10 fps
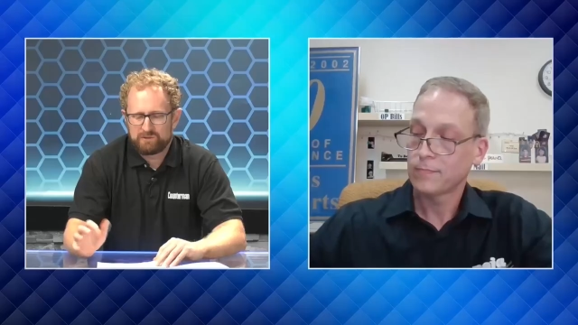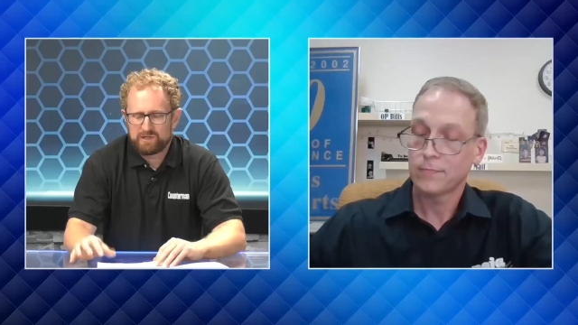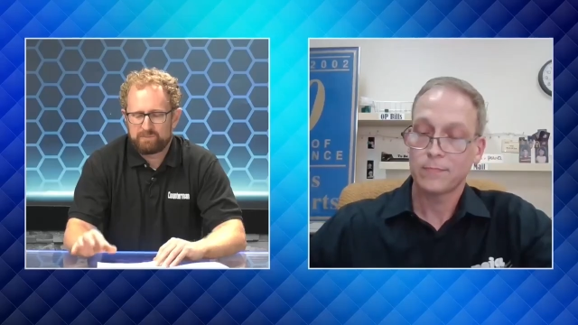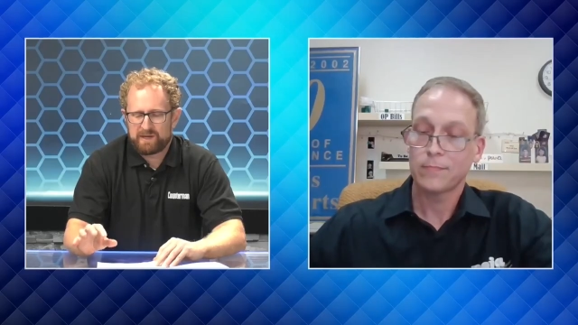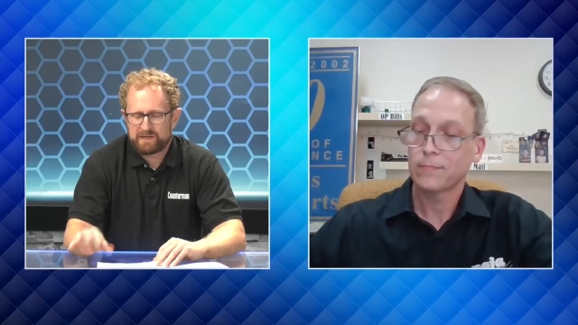
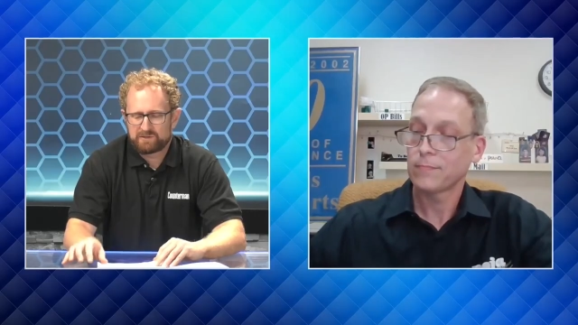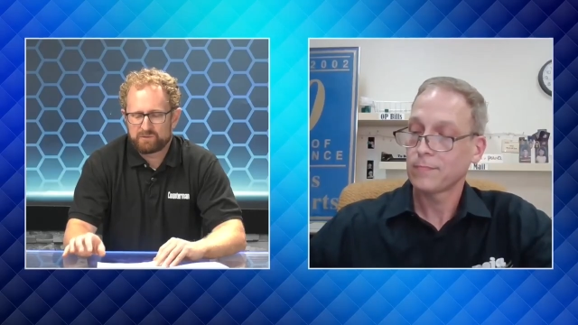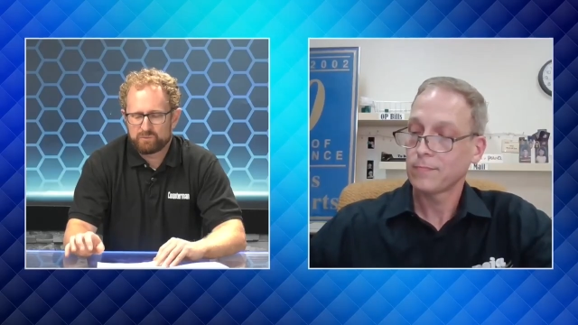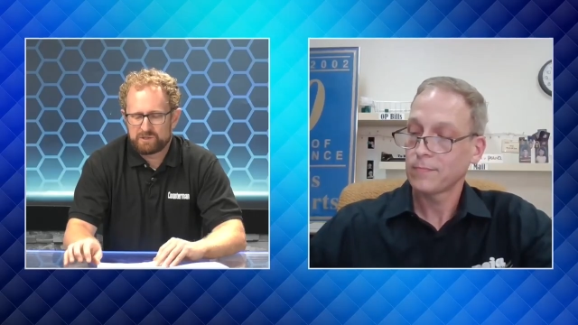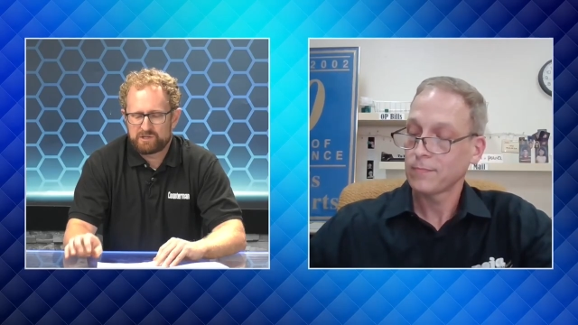Speaker 1: looking back at the
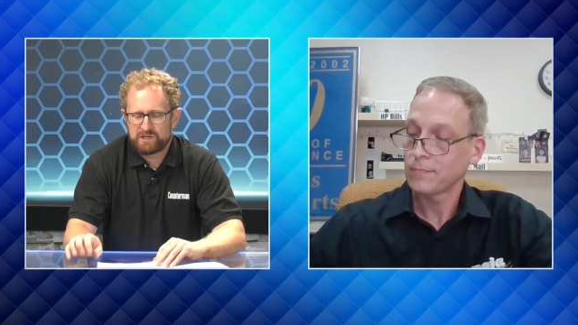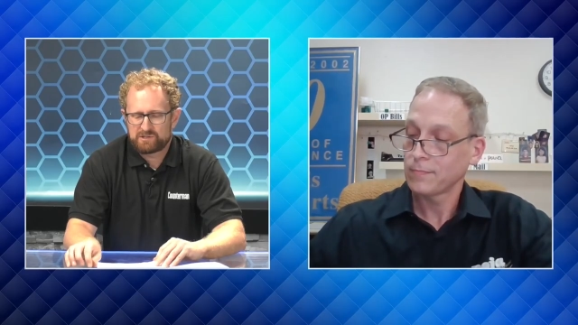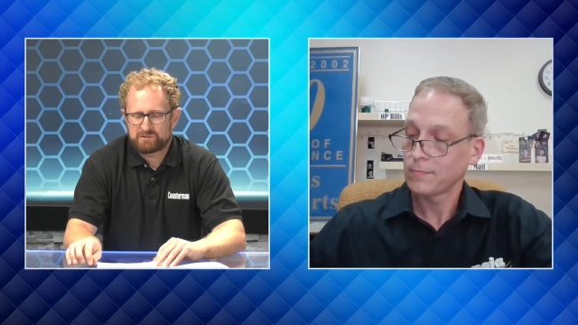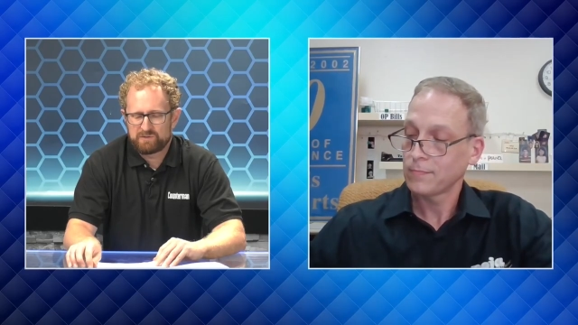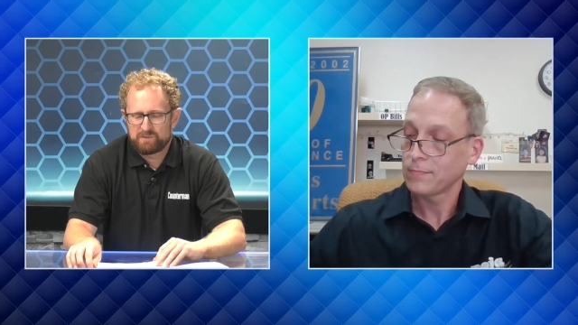rich
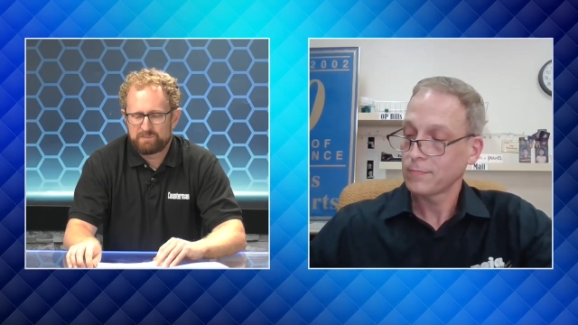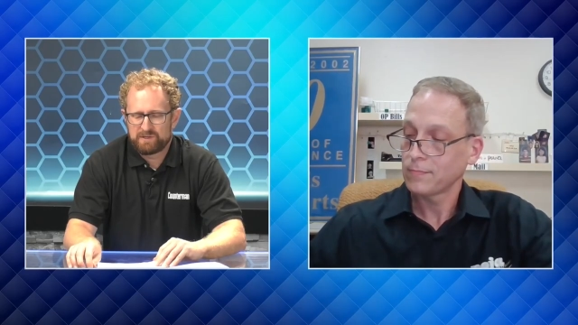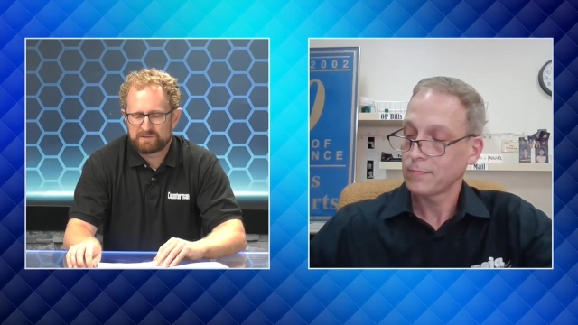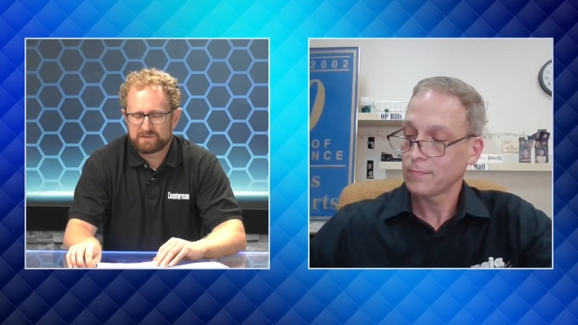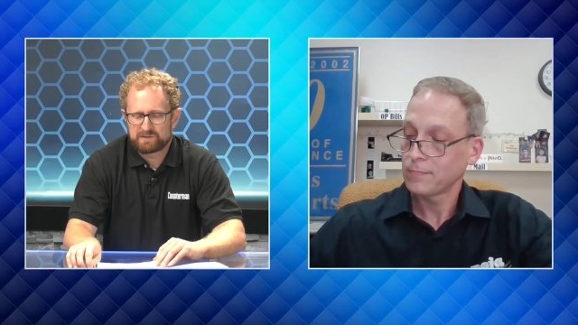history of the
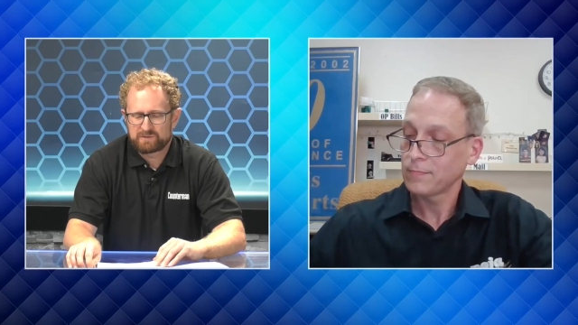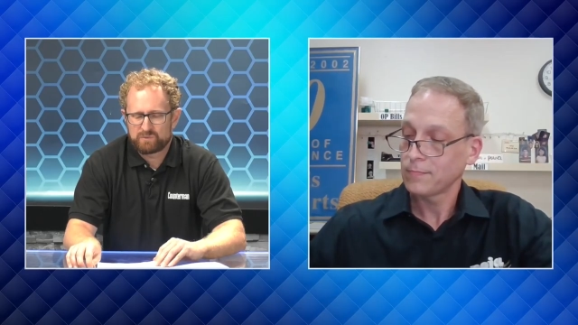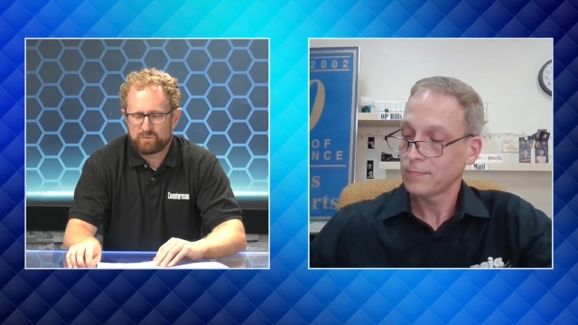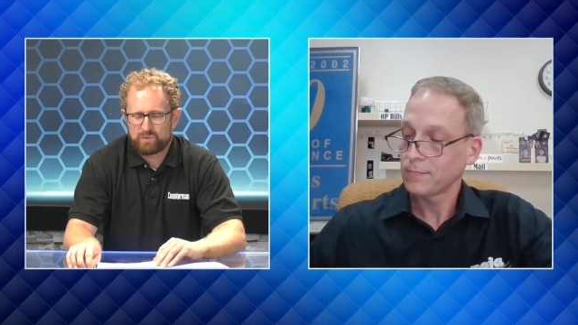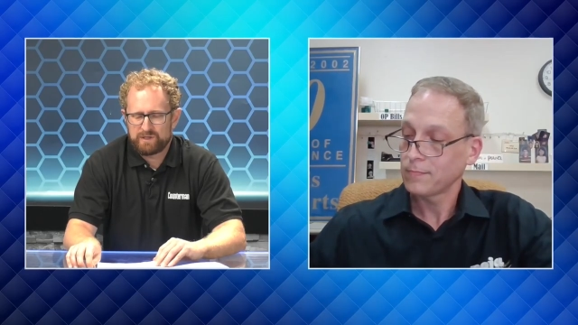business,
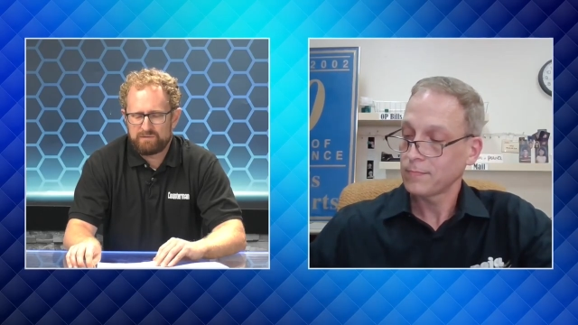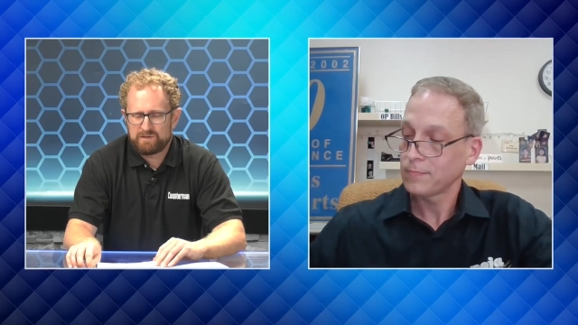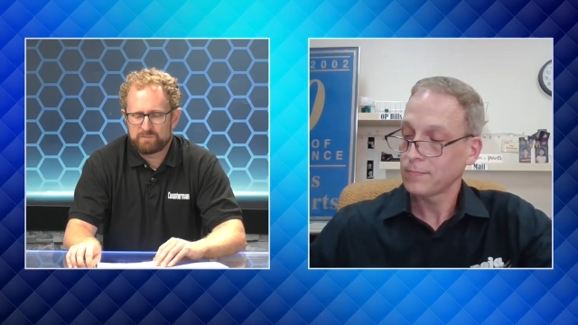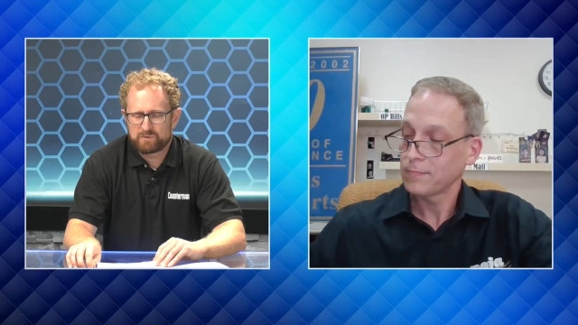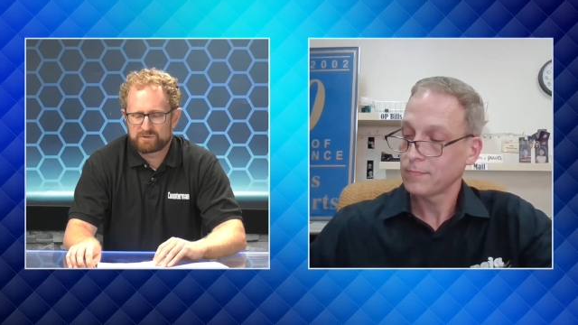why do you
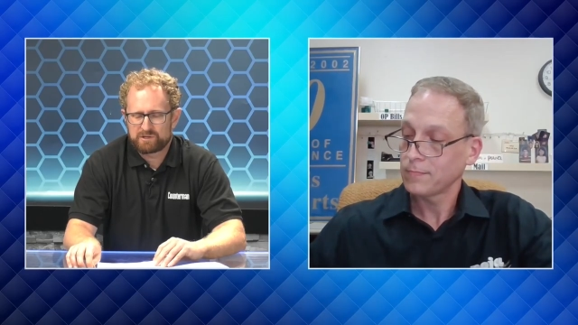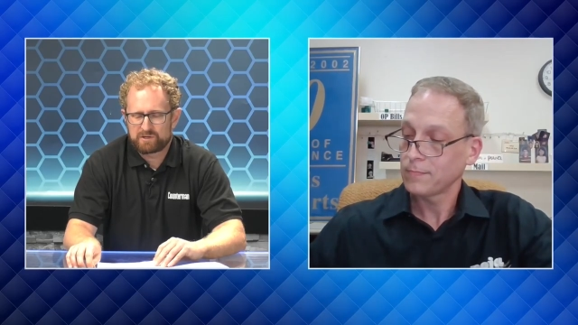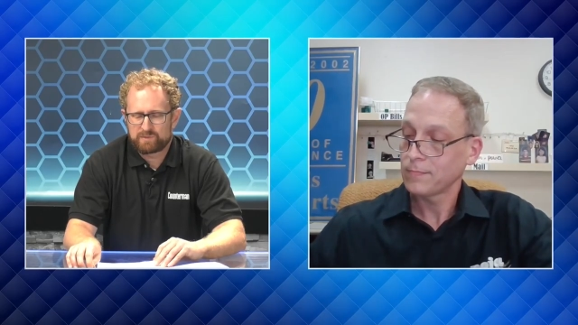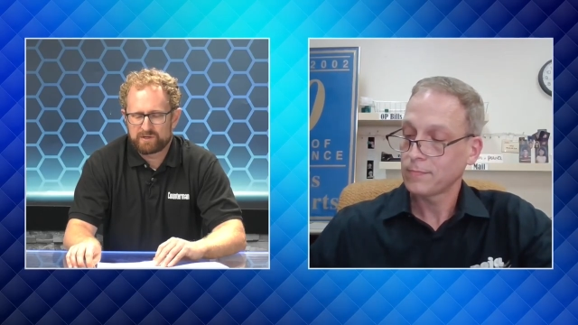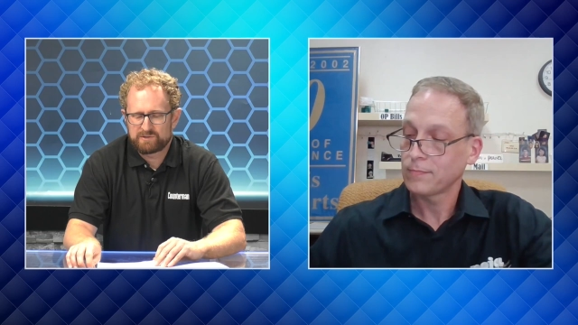think Morris
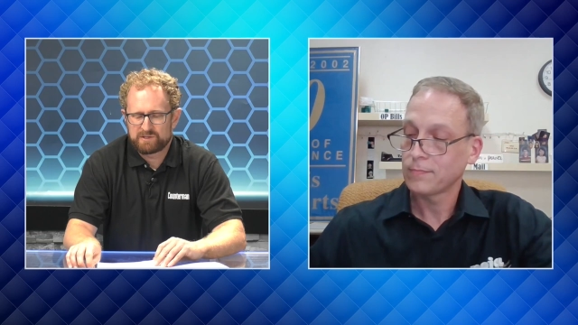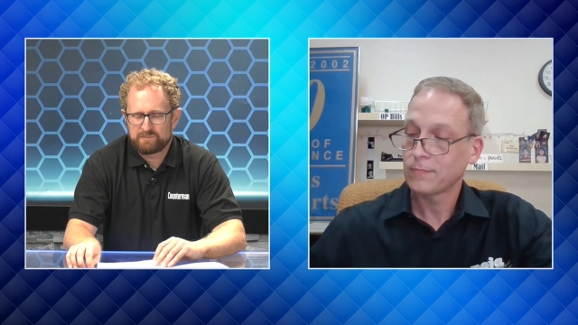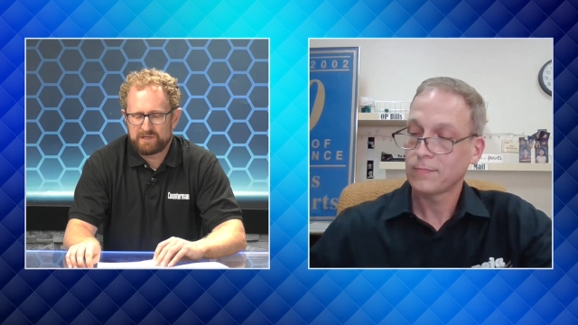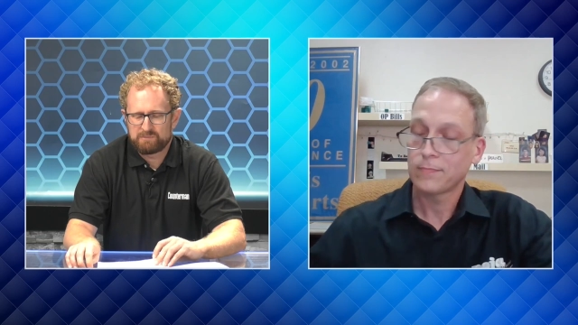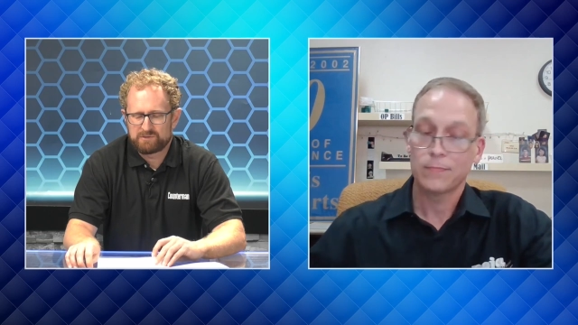Auto Parts has
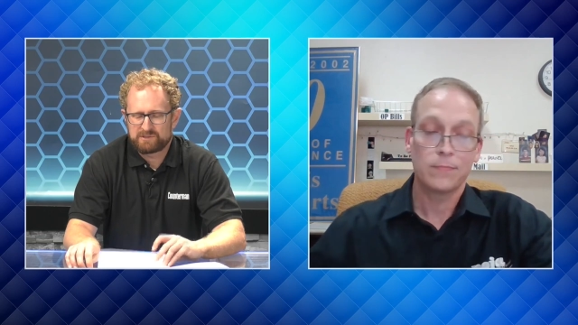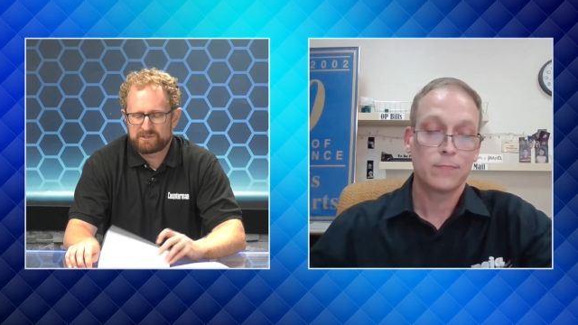been able to